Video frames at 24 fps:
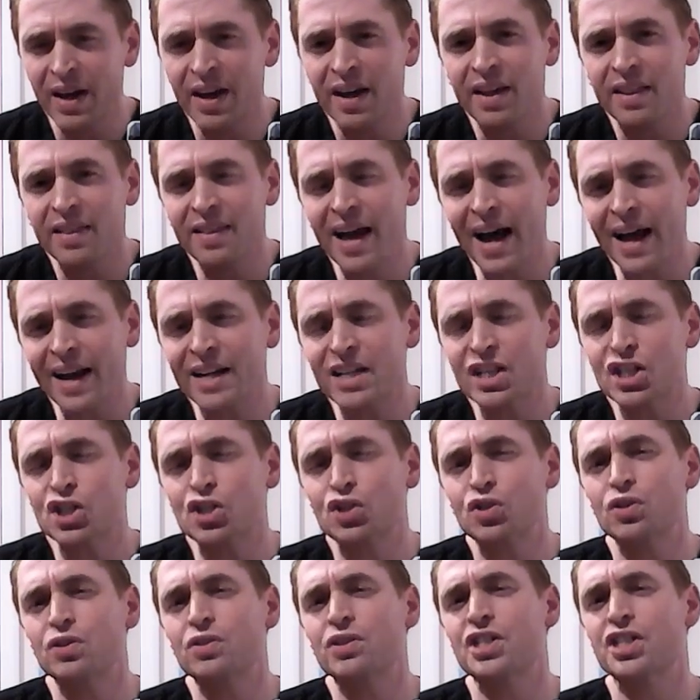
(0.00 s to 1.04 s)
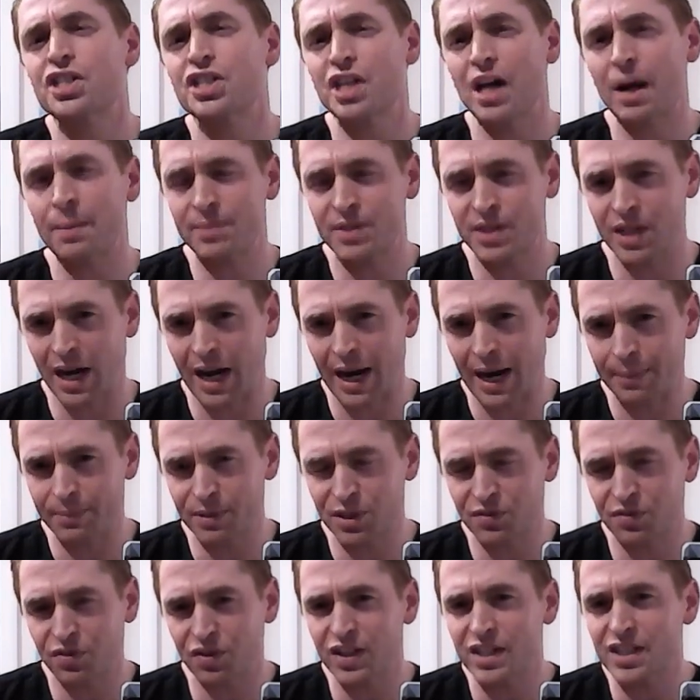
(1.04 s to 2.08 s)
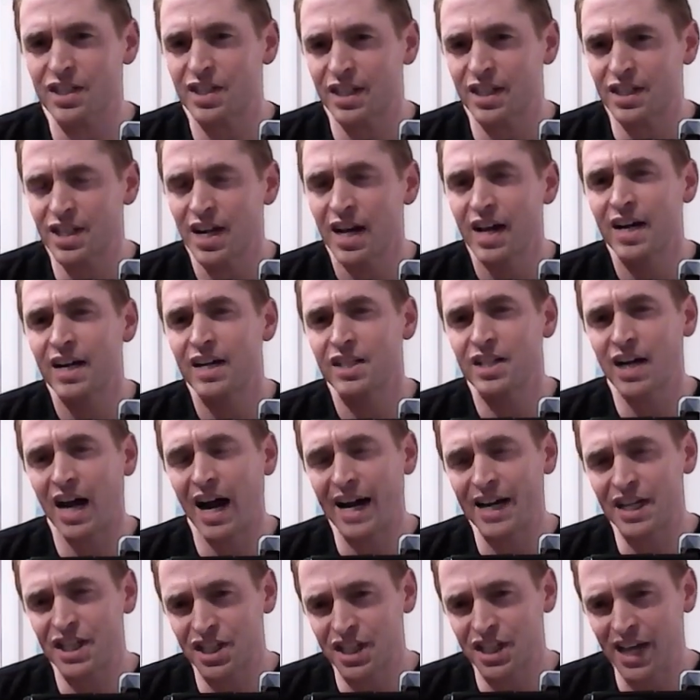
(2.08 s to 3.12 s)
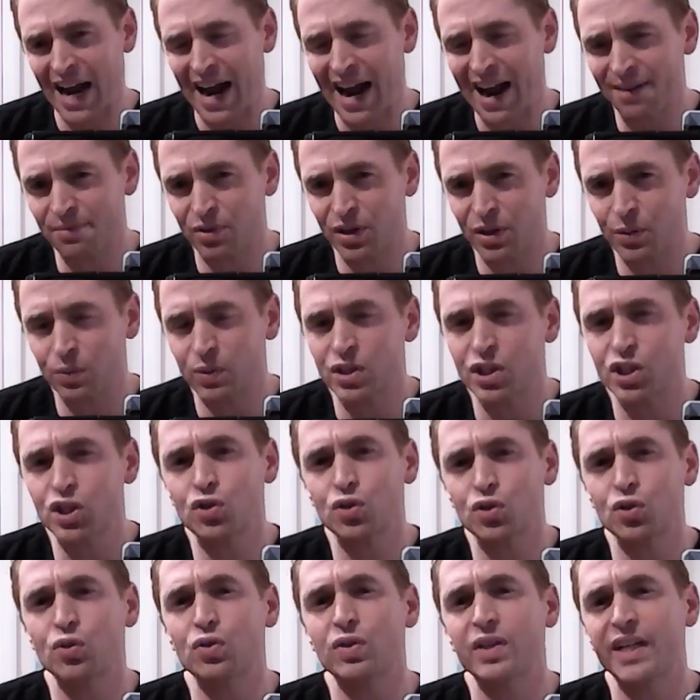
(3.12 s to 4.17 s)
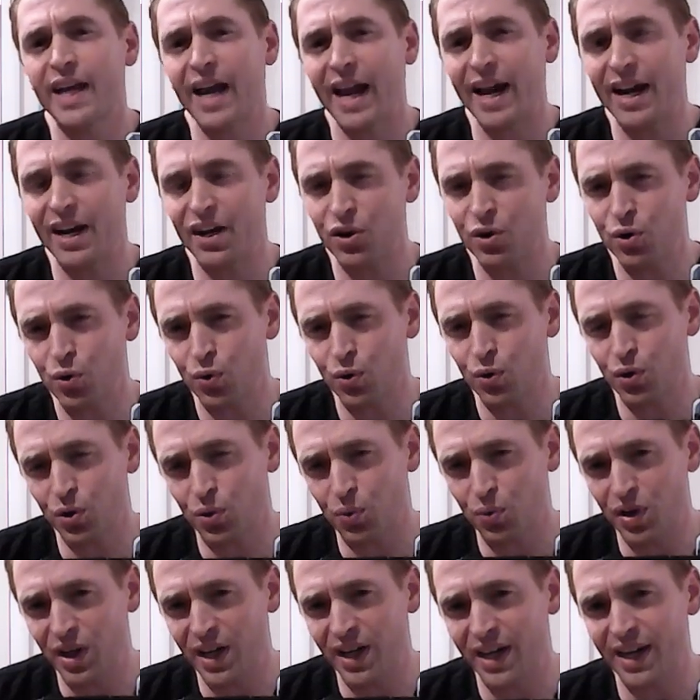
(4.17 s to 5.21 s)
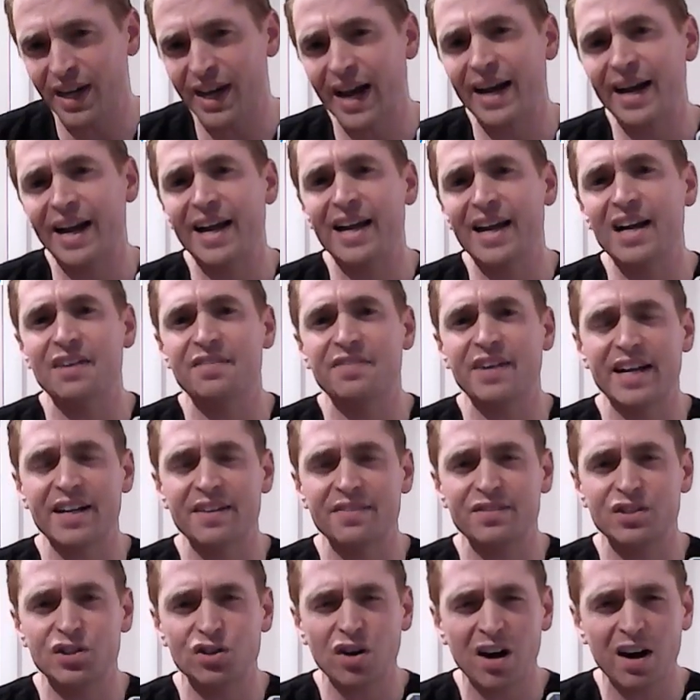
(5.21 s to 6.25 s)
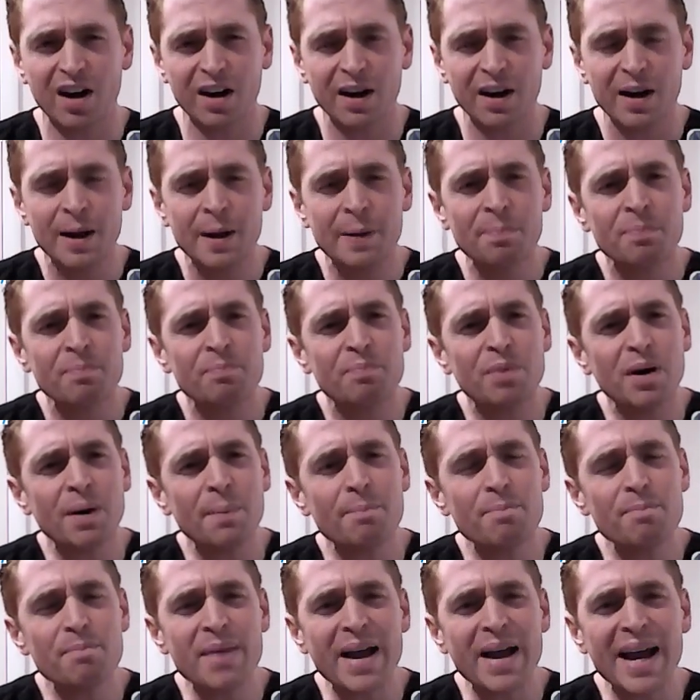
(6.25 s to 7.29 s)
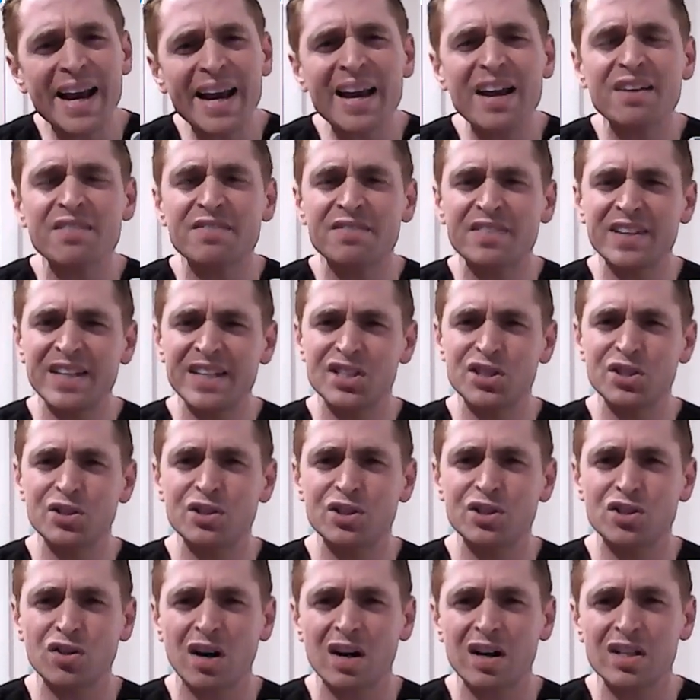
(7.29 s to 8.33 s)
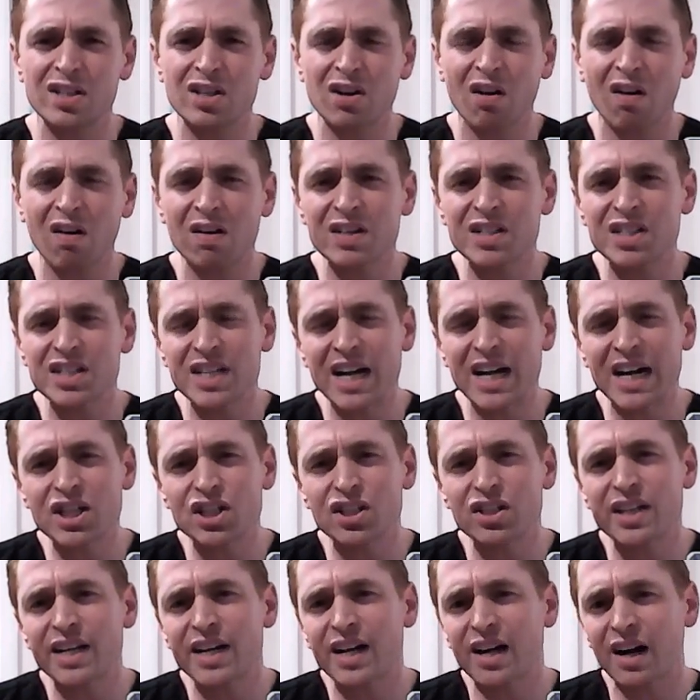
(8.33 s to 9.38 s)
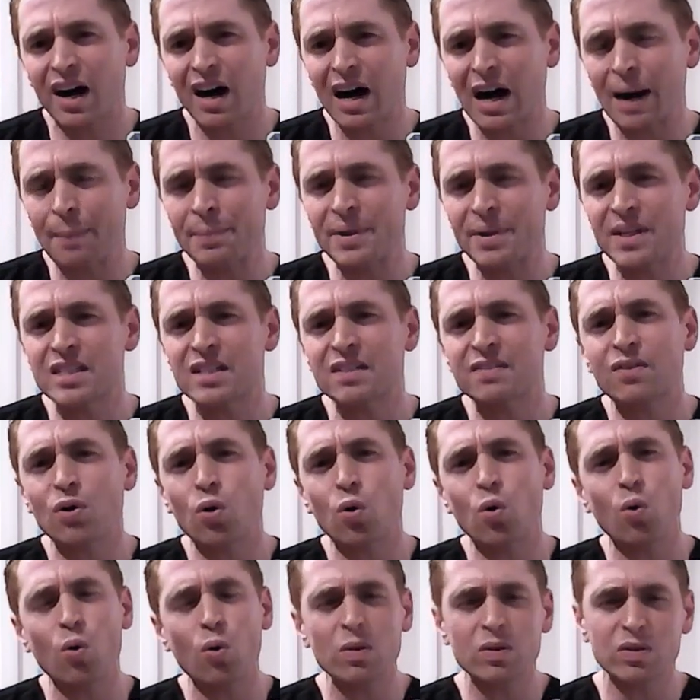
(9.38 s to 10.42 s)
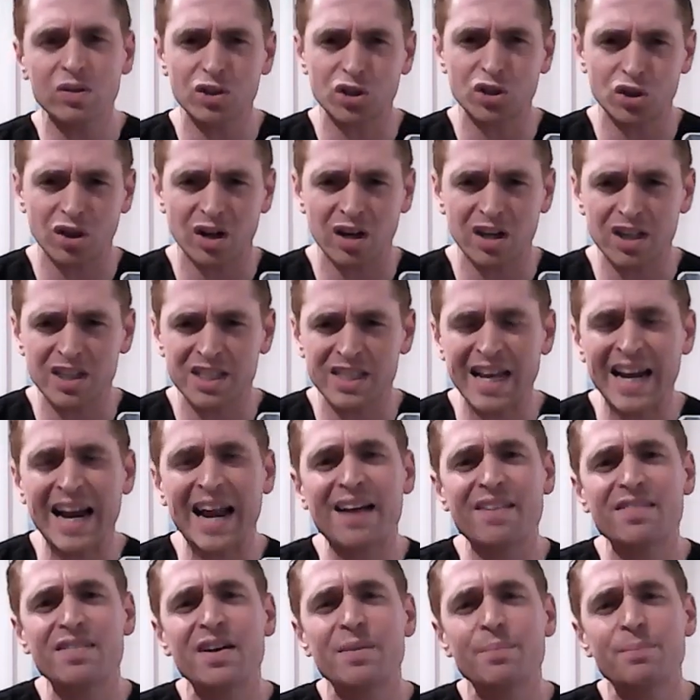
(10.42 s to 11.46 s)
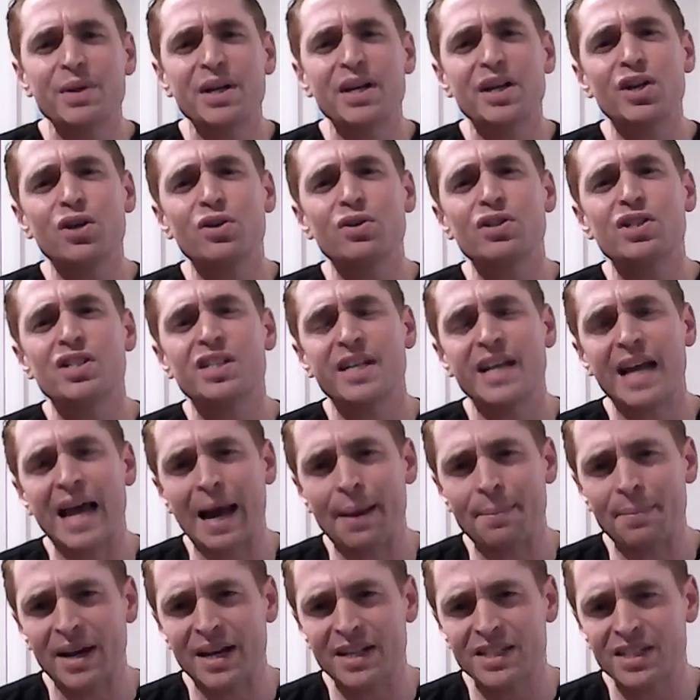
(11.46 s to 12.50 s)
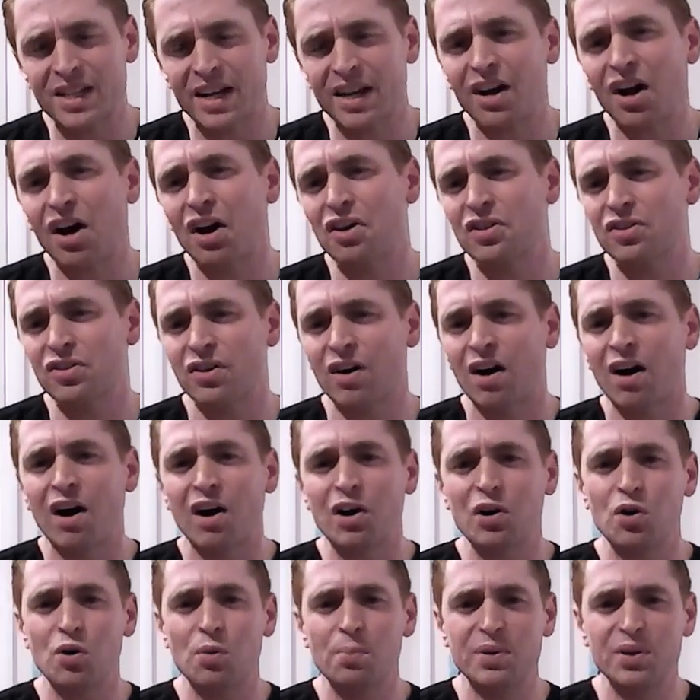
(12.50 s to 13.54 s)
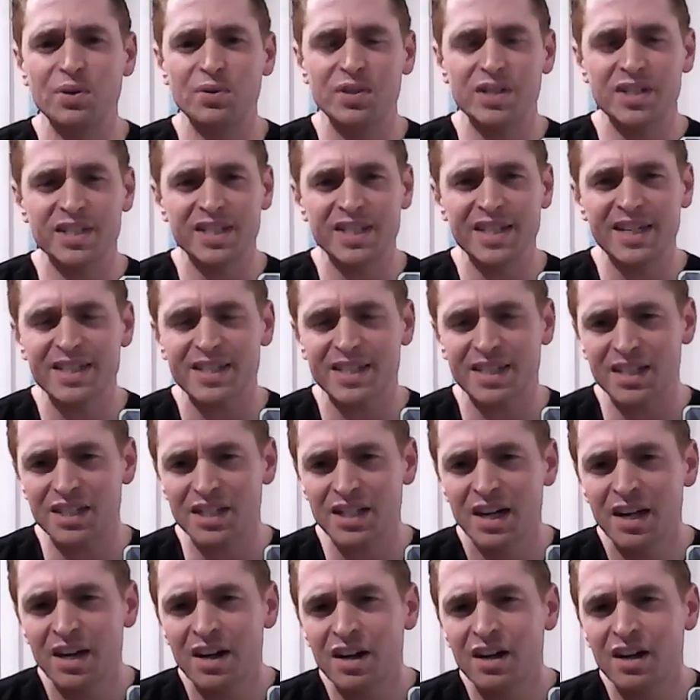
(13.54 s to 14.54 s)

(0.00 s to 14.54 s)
That is true sometimes. For instance, Tysabri was truly a new, unique, and innovative drug, but many of these new drugs are essentially copies of older drugs that had been used in MS and other autoimmune diseases.